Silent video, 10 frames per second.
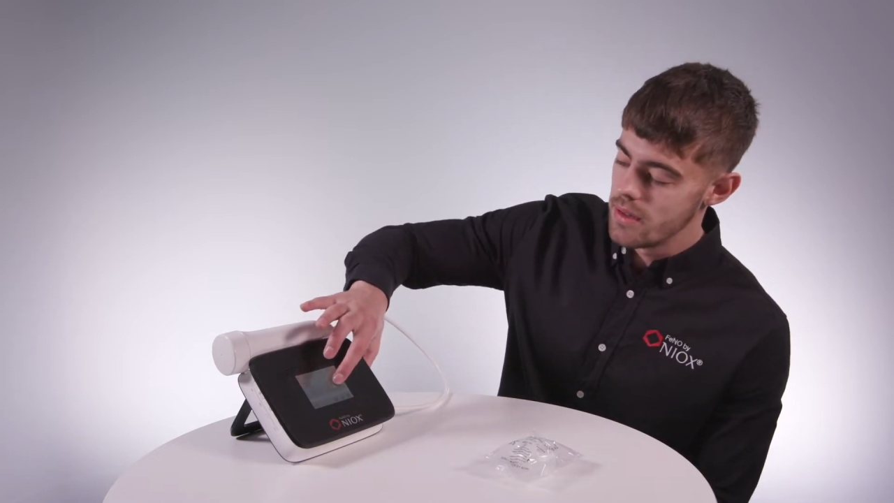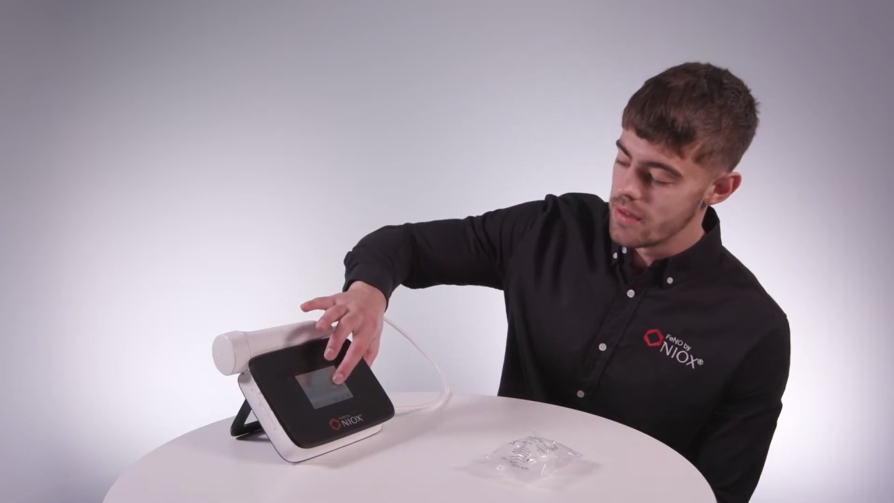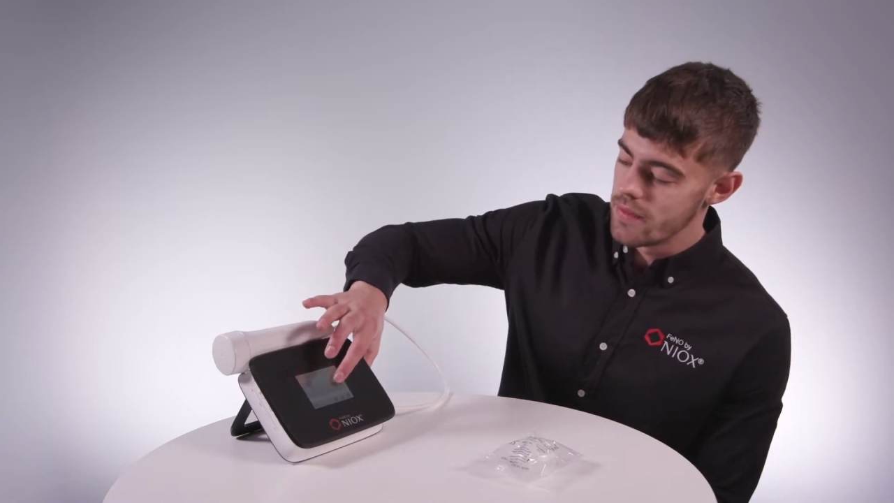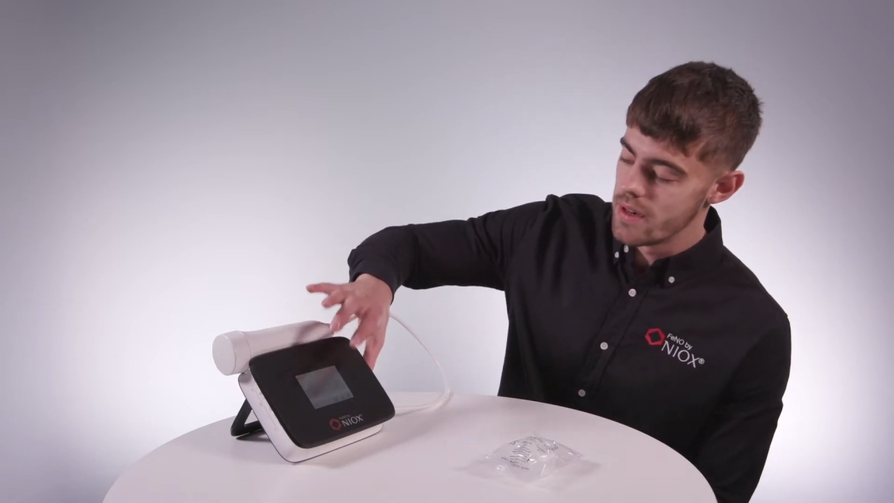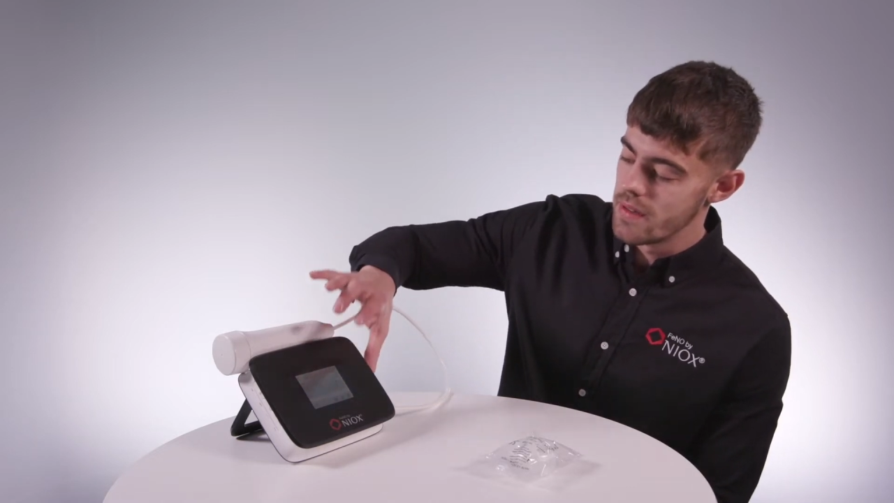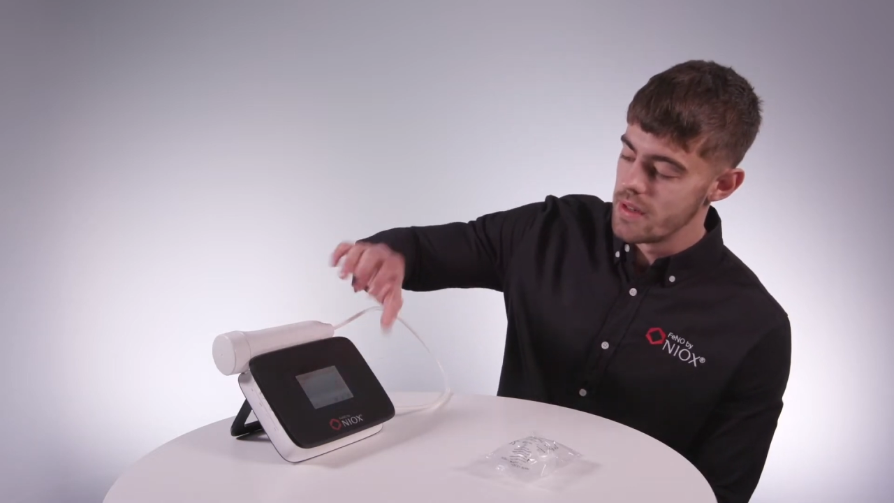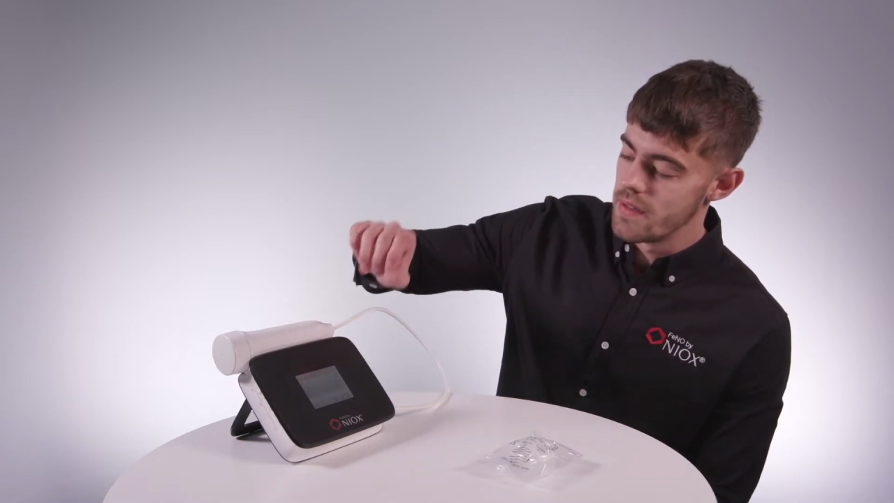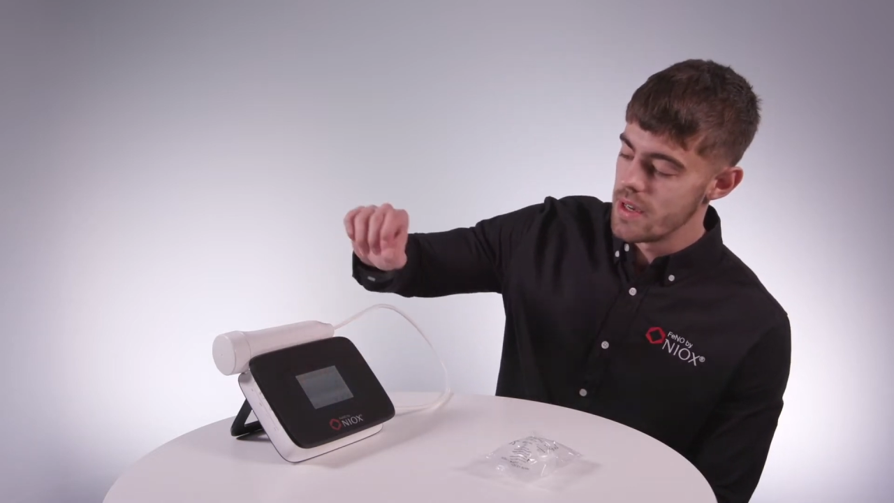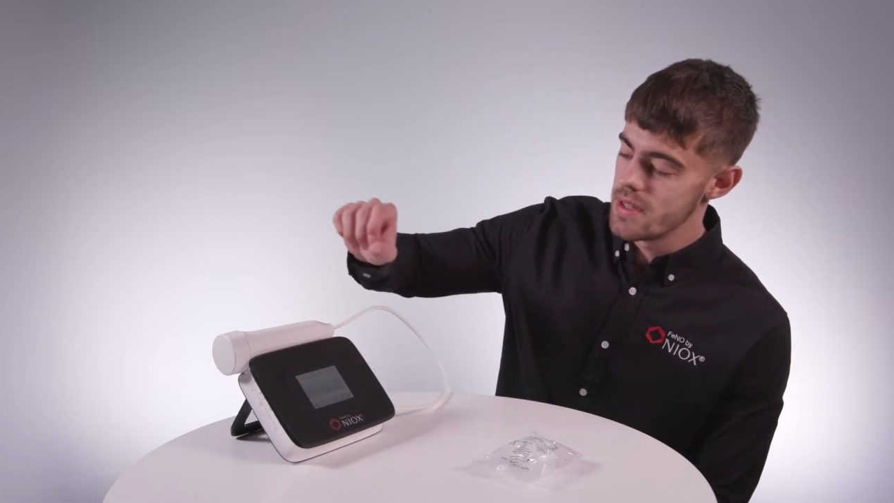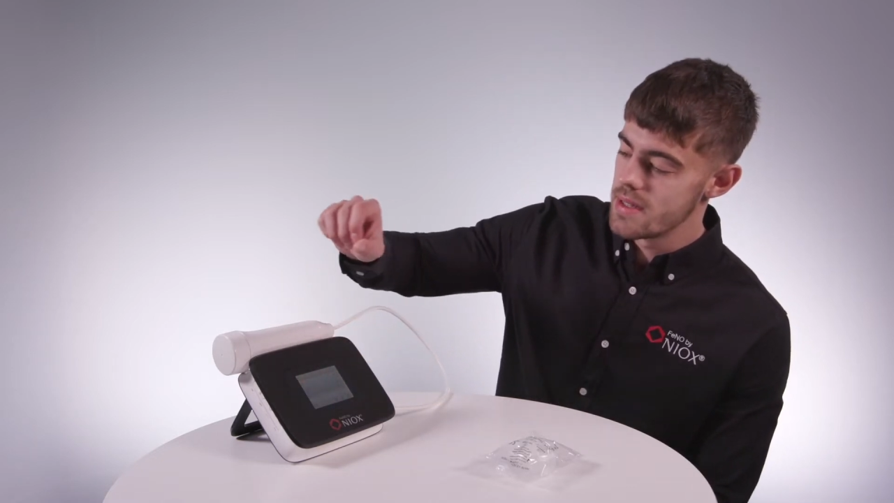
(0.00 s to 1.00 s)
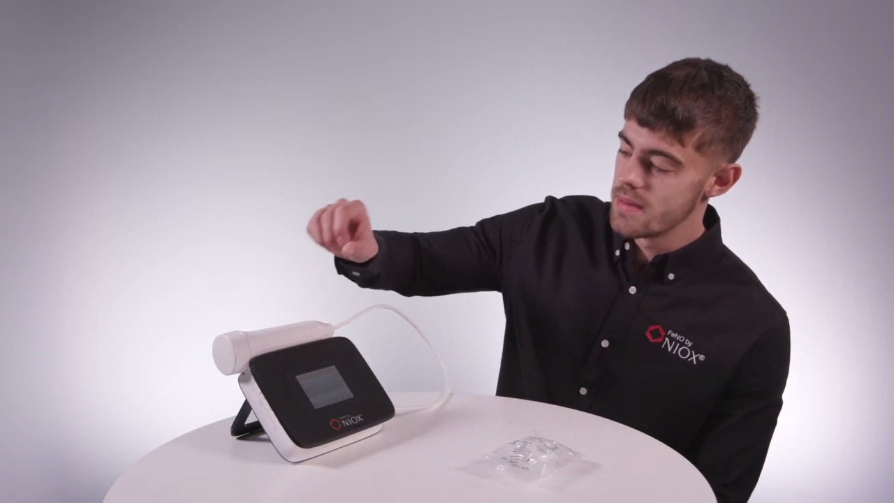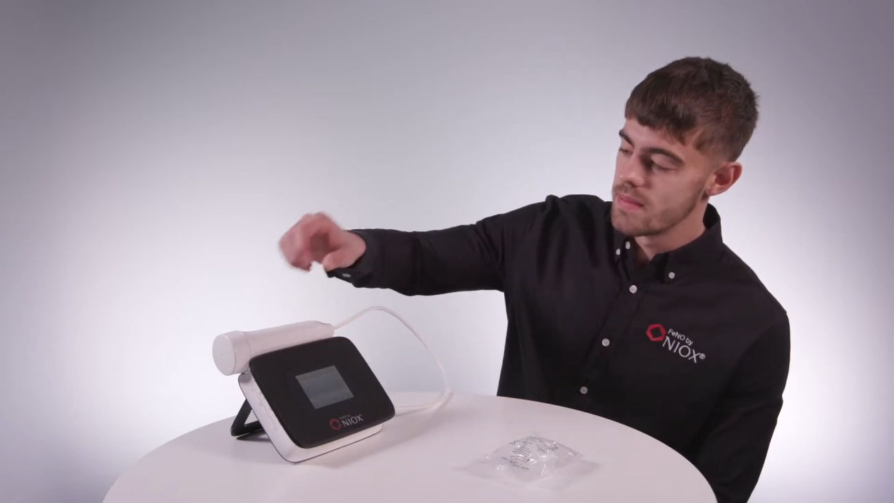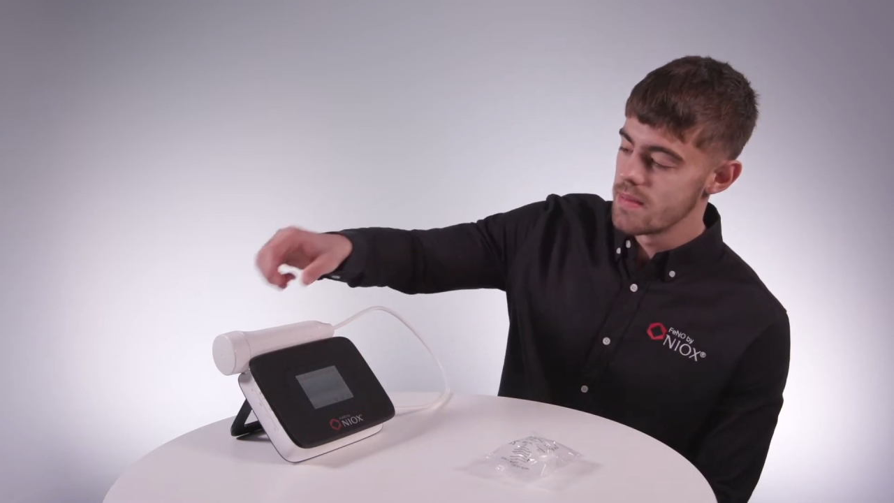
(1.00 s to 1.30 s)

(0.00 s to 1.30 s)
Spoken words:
on the front of the device.